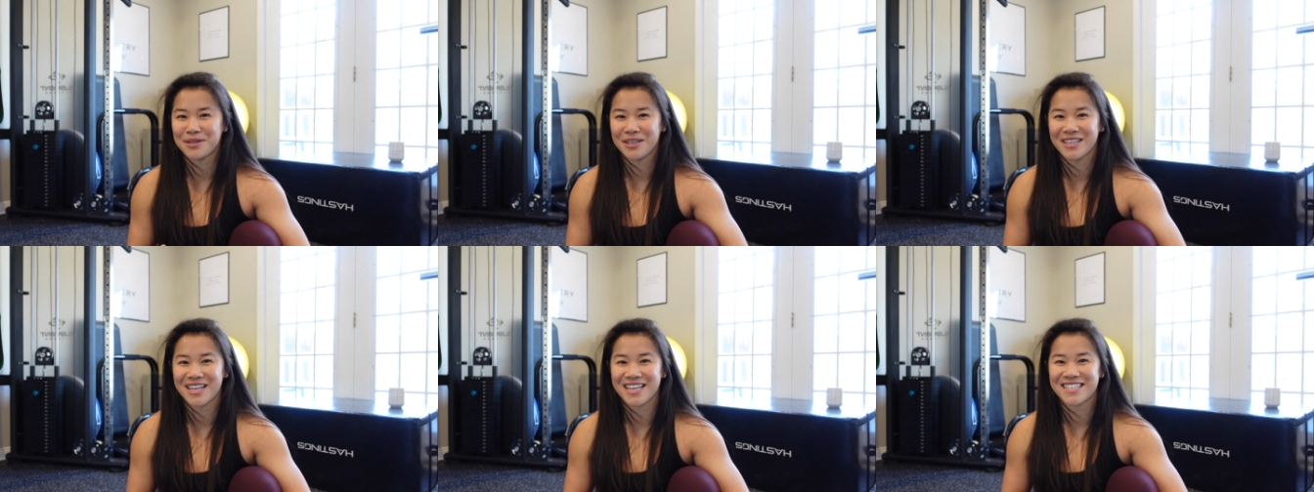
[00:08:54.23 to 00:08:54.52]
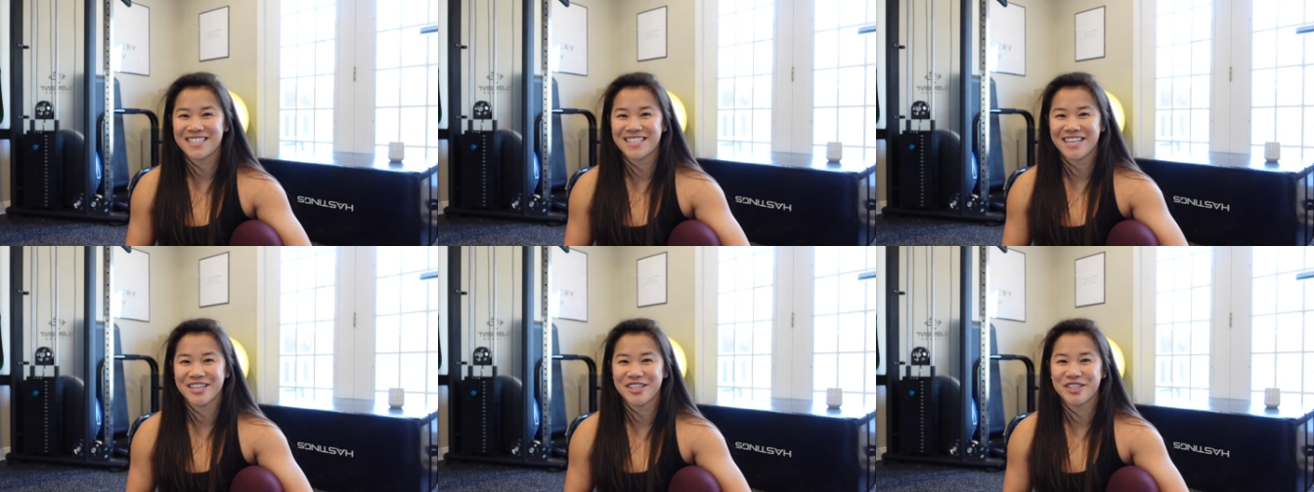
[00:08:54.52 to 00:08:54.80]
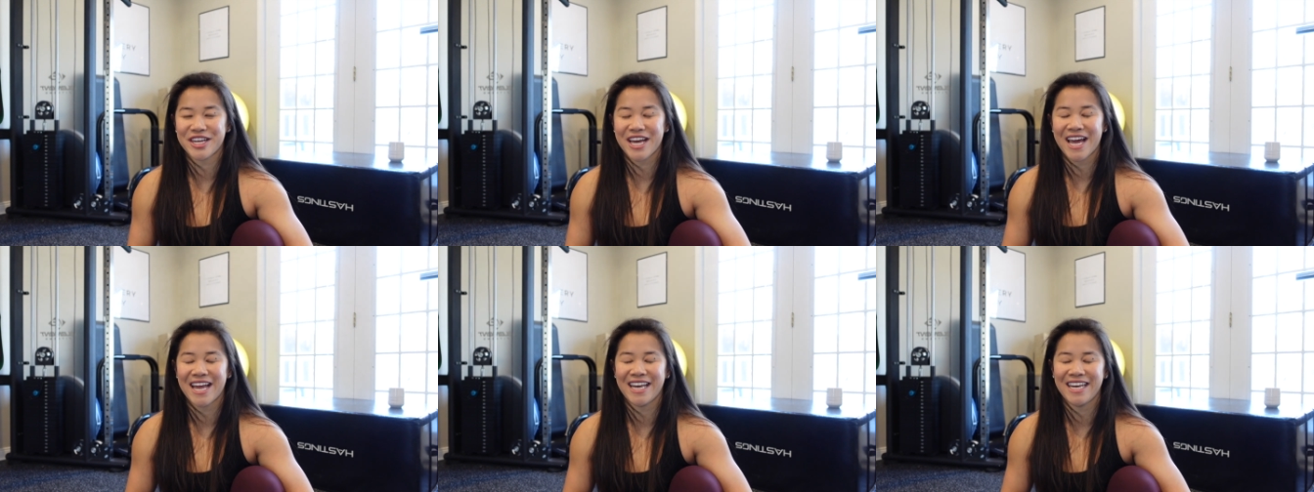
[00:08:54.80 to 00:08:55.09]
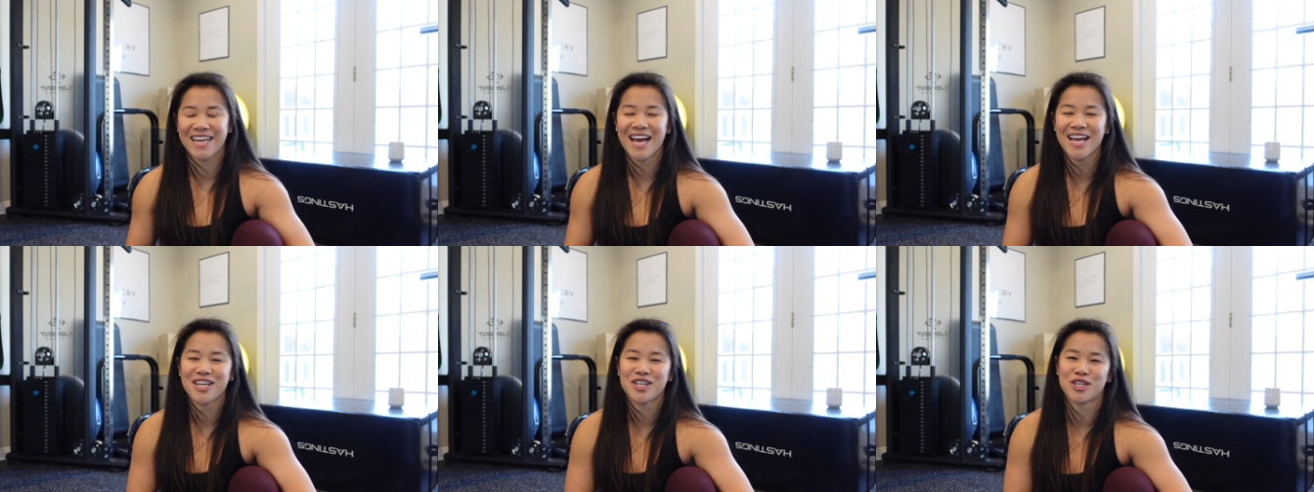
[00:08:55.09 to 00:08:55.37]
on that stage
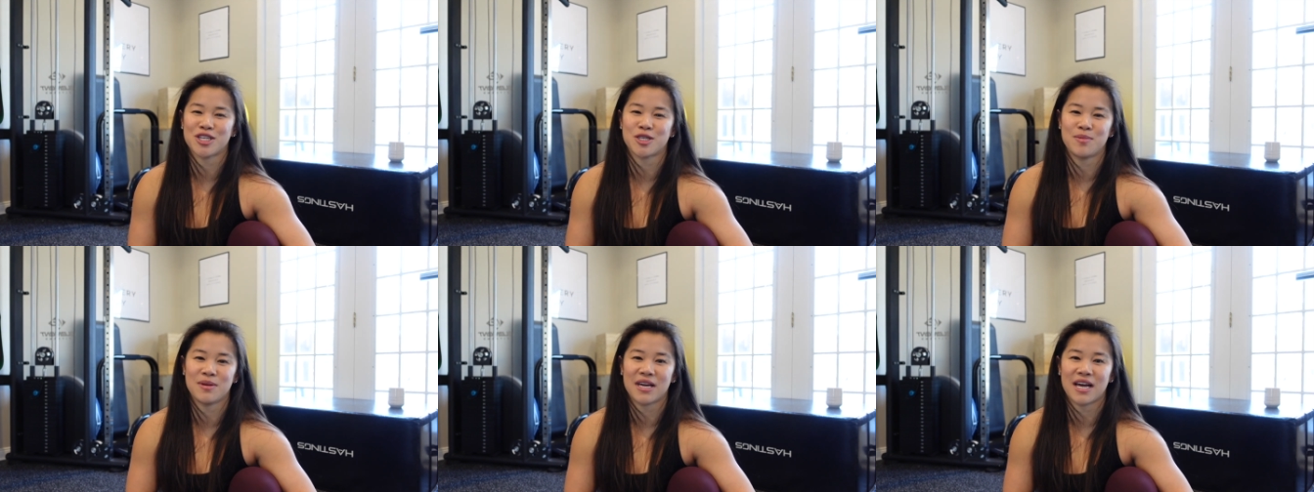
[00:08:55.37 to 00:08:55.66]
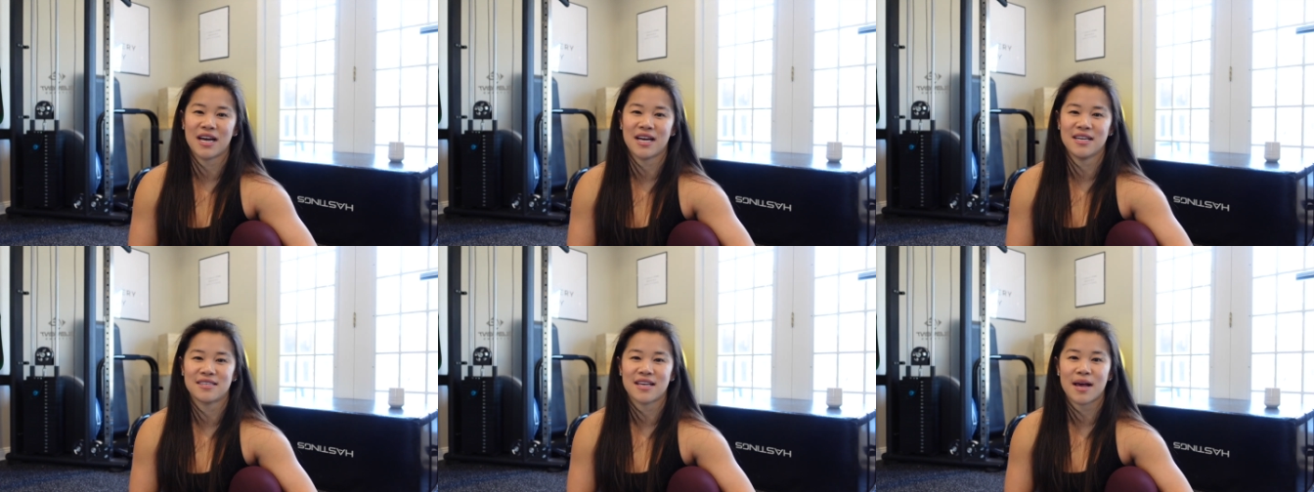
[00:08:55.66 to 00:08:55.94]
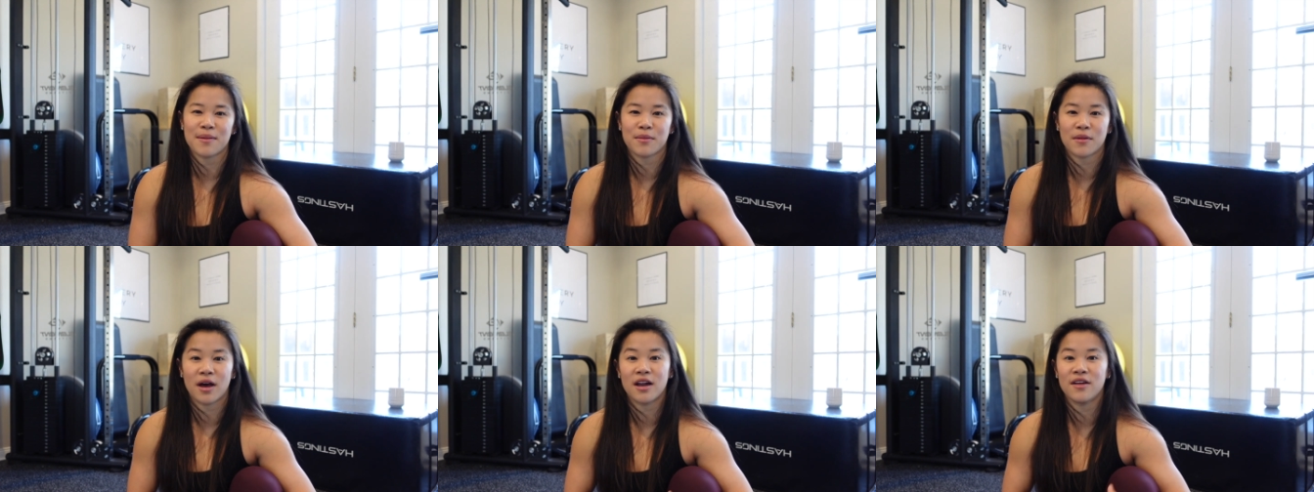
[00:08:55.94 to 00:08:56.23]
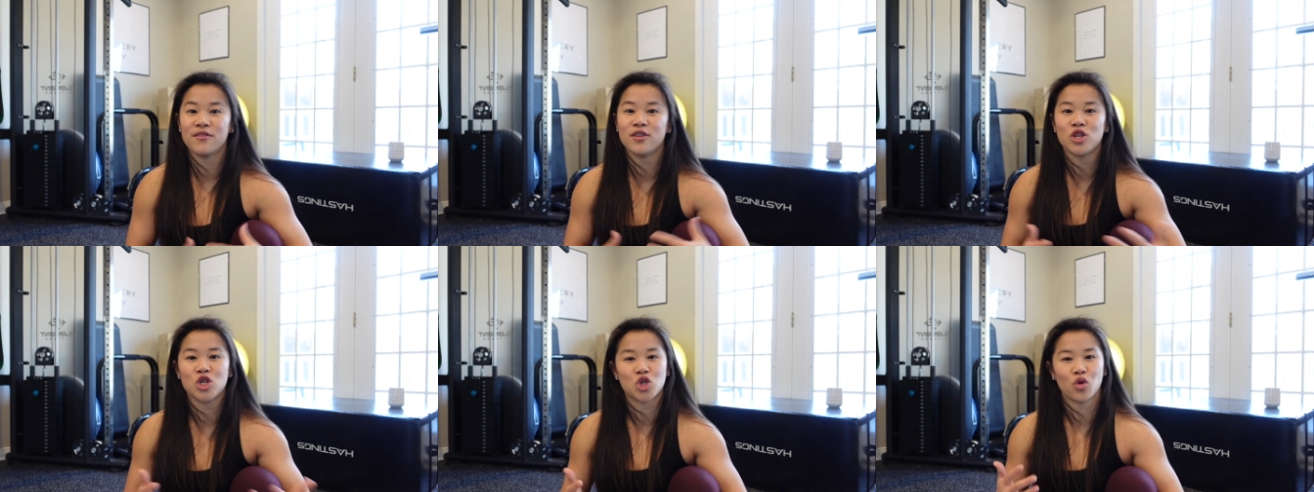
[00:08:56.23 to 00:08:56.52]
again yet just because I'm kind
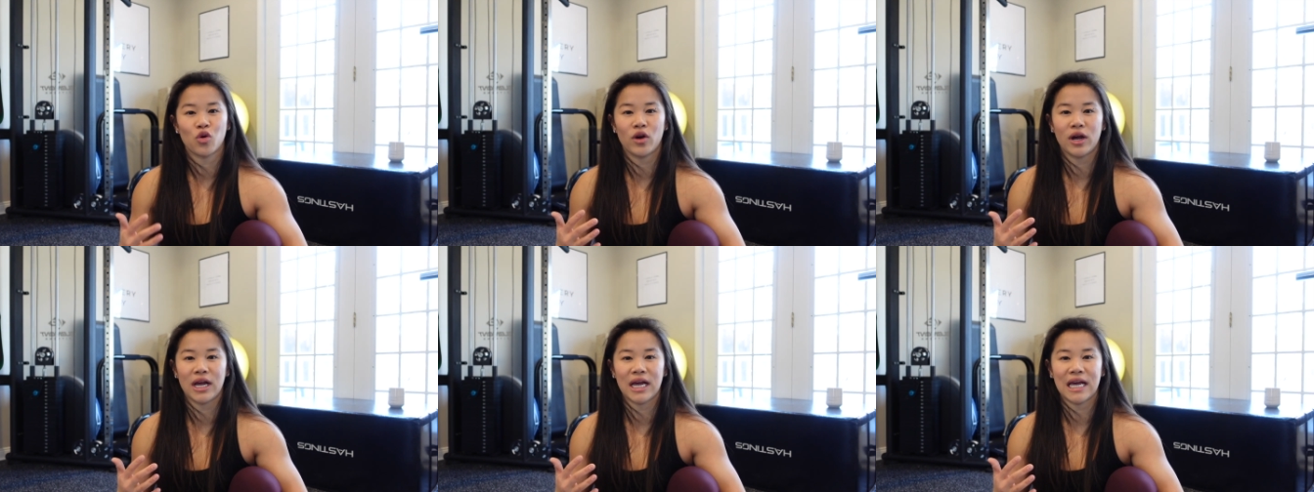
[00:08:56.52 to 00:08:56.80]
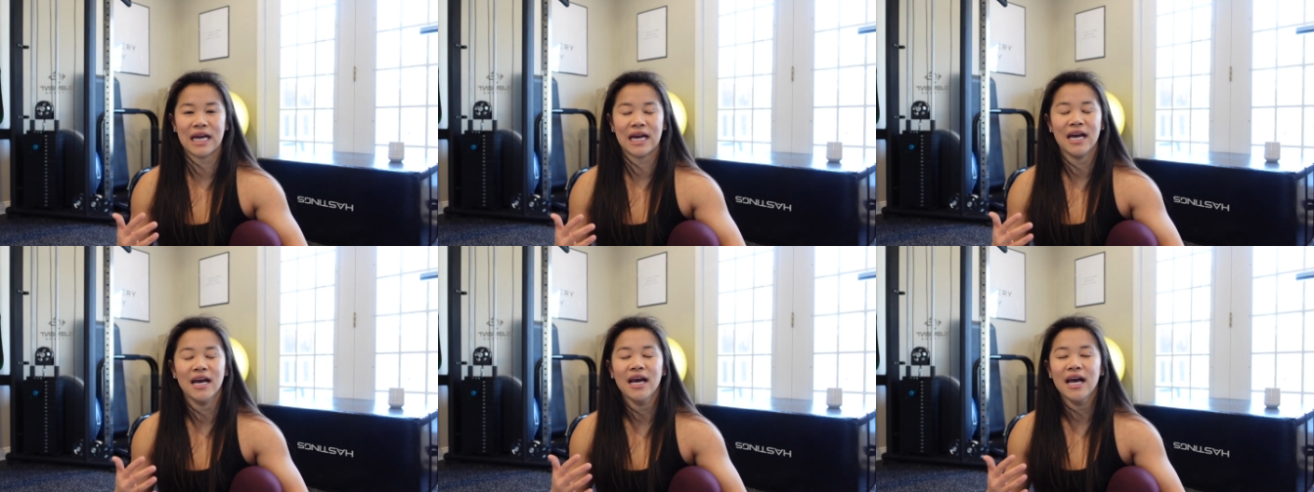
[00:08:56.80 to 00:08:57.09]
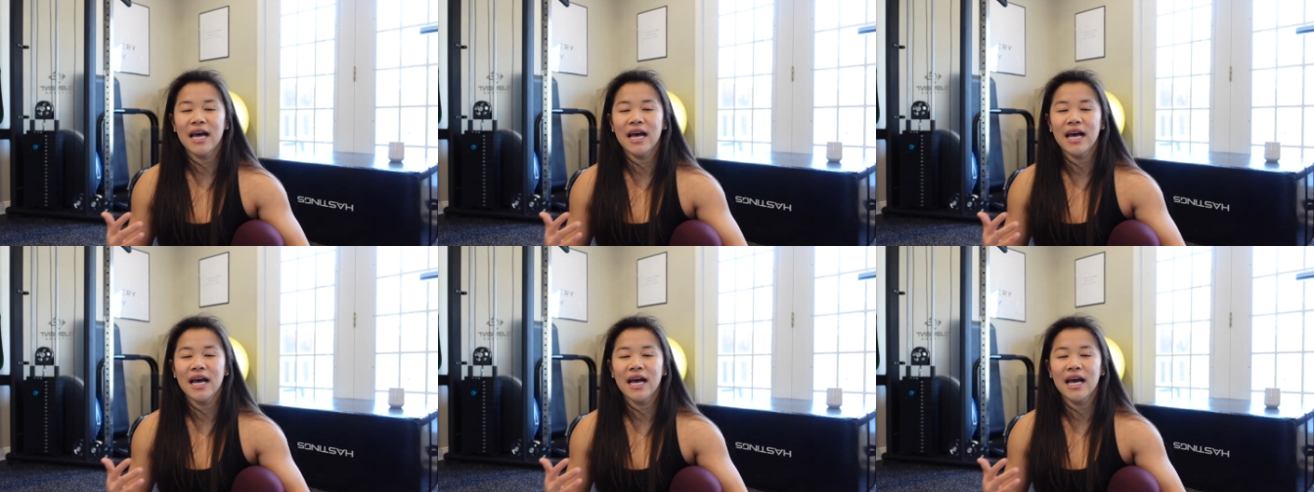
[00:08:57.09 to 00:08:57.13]
of enjoying